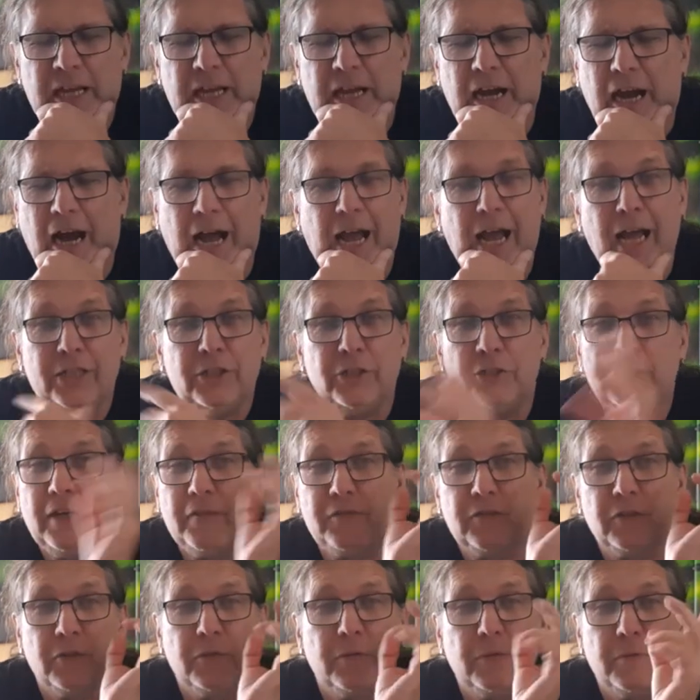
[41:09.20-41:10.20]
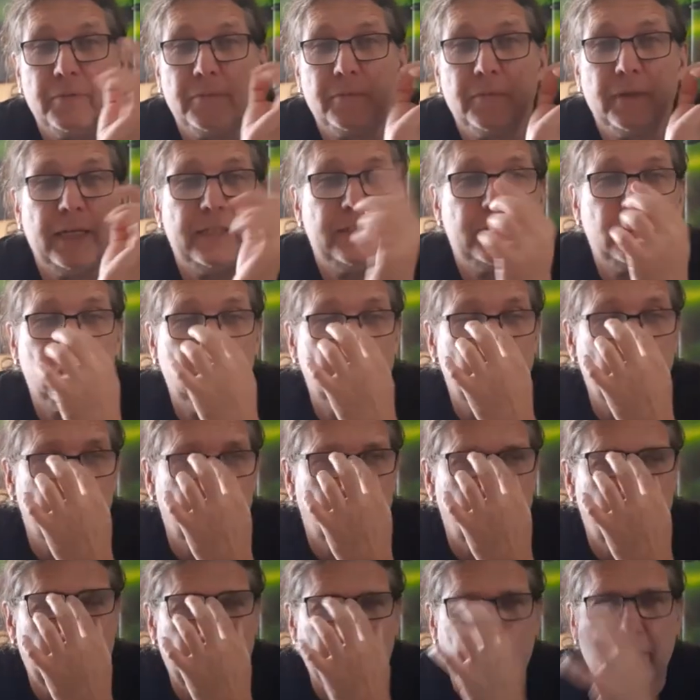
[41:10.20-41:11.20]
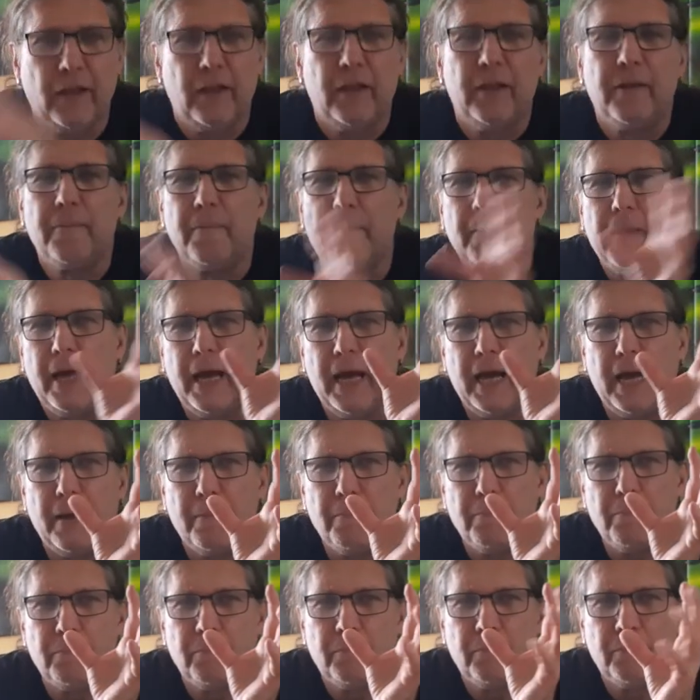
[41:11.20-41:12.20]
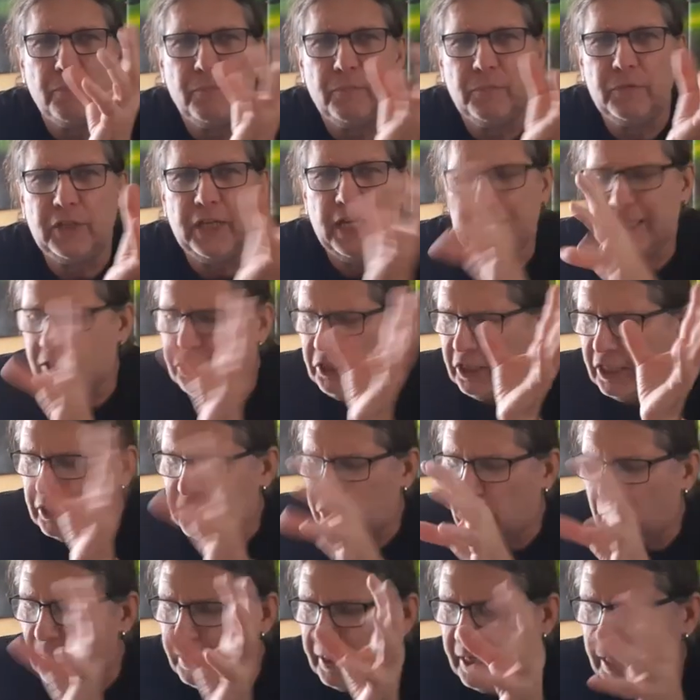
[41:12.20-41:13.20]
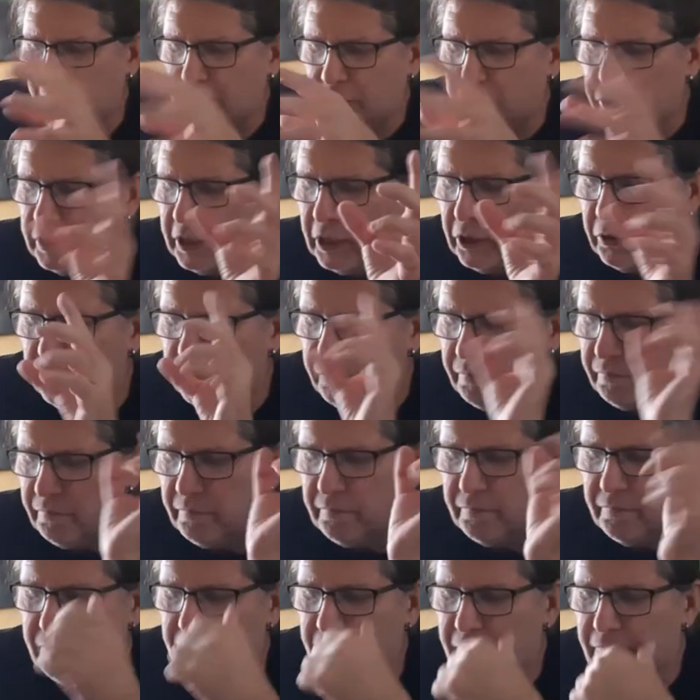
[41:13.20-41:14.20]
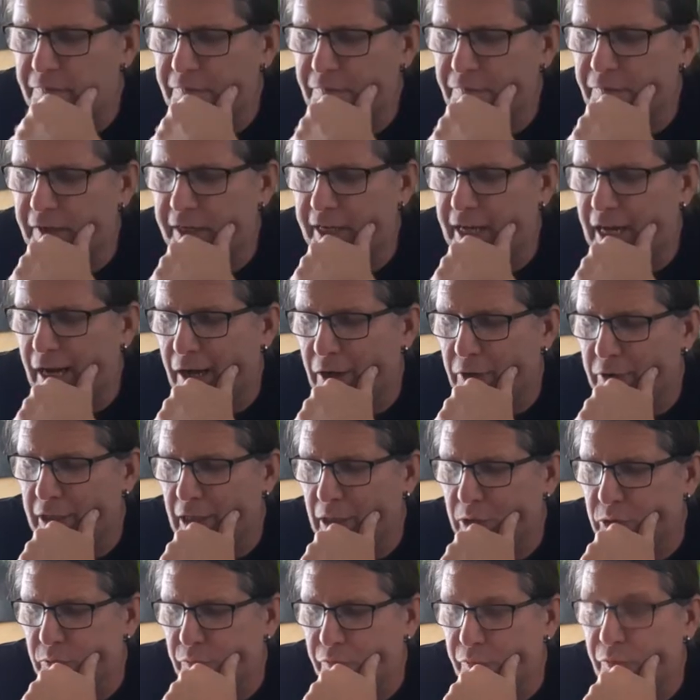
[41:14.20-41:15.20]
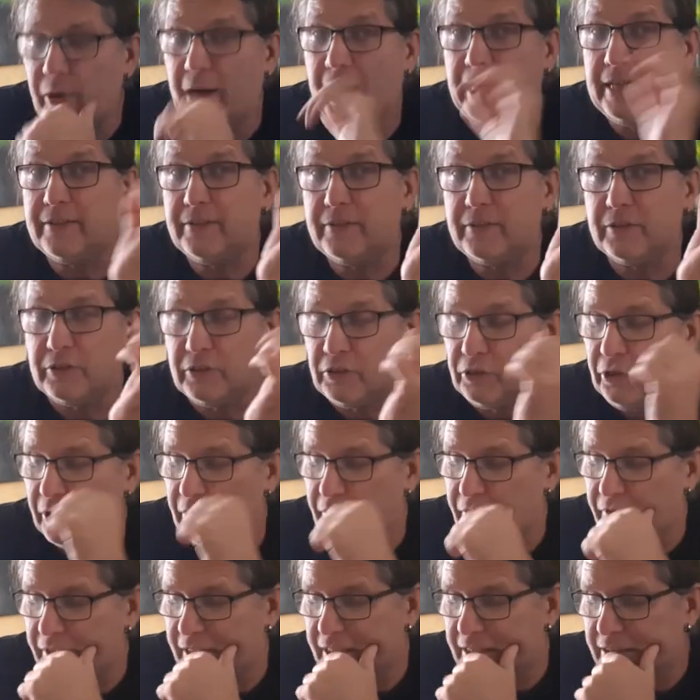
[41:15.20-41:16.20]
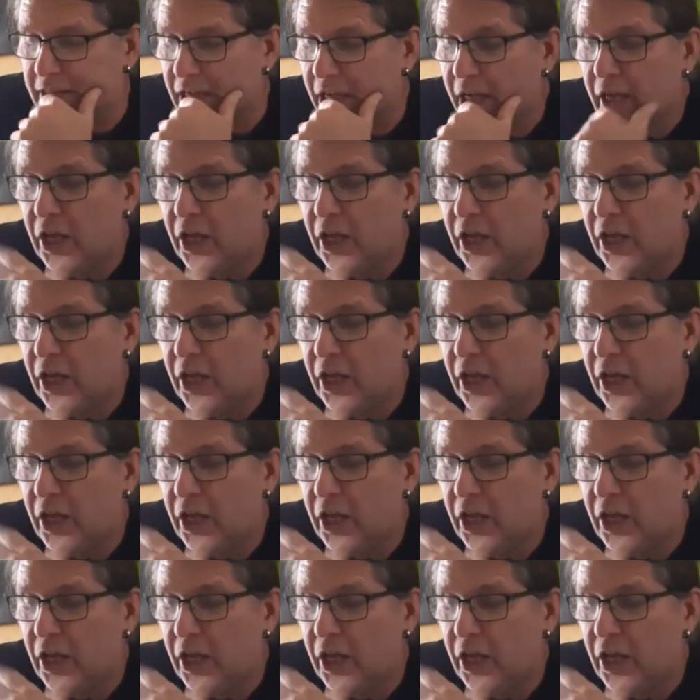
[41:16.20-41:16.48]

I just have to, it's just a bit weird, um, the energy that's coming in, I just need to figure out how to phrase certain things.